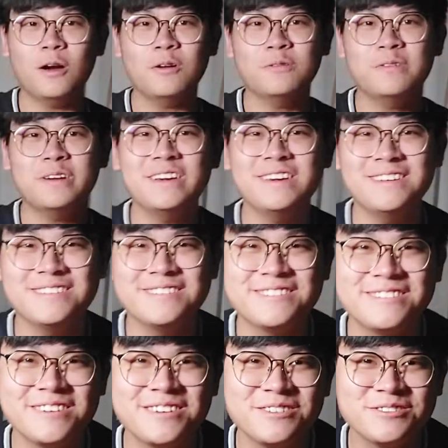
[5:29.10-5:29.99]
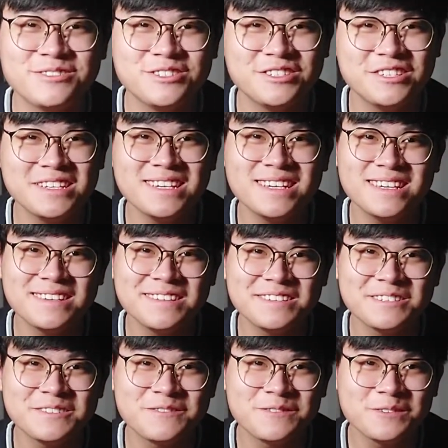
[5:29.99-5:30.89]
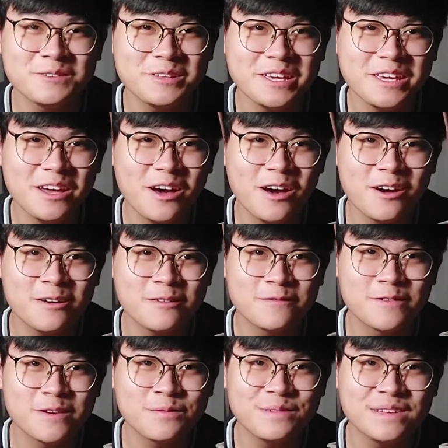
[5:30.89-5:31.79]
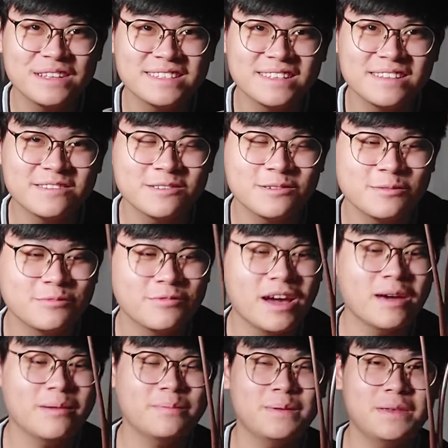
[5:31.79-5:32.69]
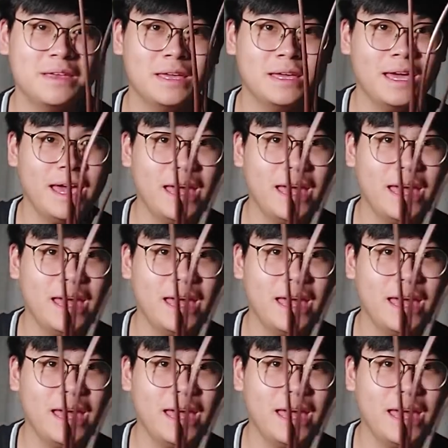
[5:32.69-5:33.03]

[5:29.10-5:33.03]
Alright, so she is fully off from its little wrapping